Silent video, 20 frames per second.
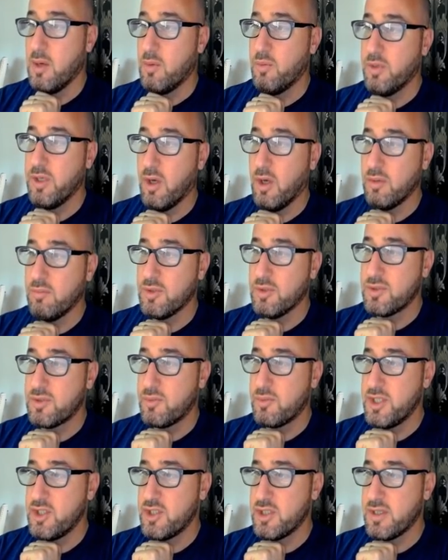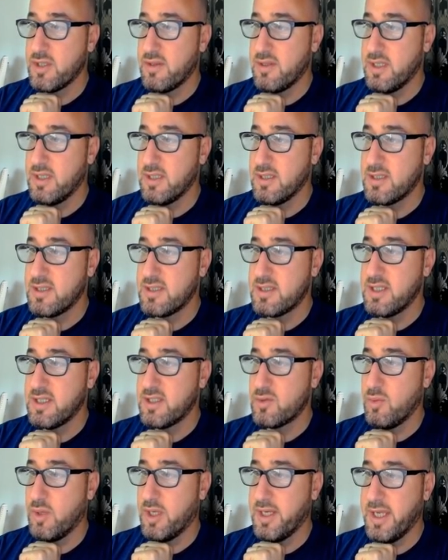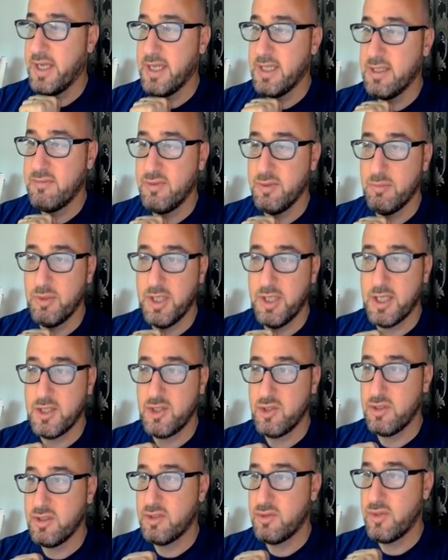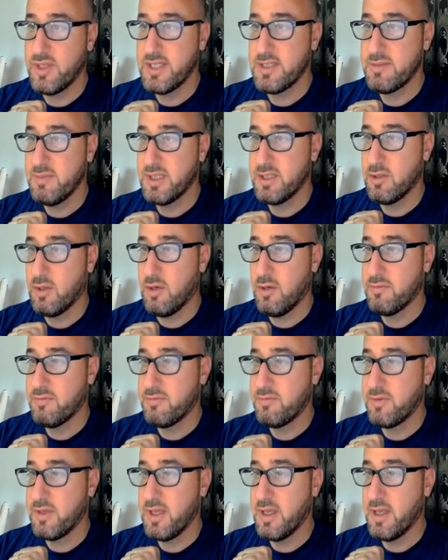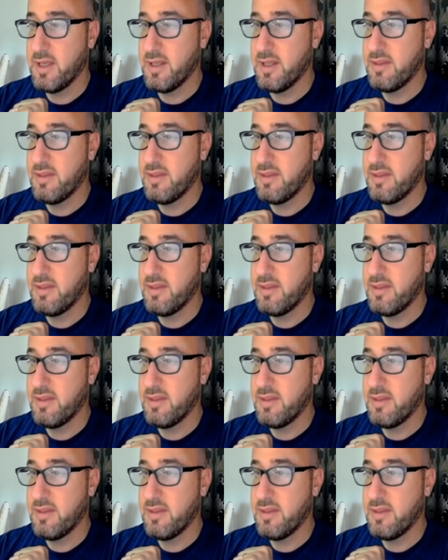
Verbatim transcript: we almost reached the 618 fibonacci retracement of uh,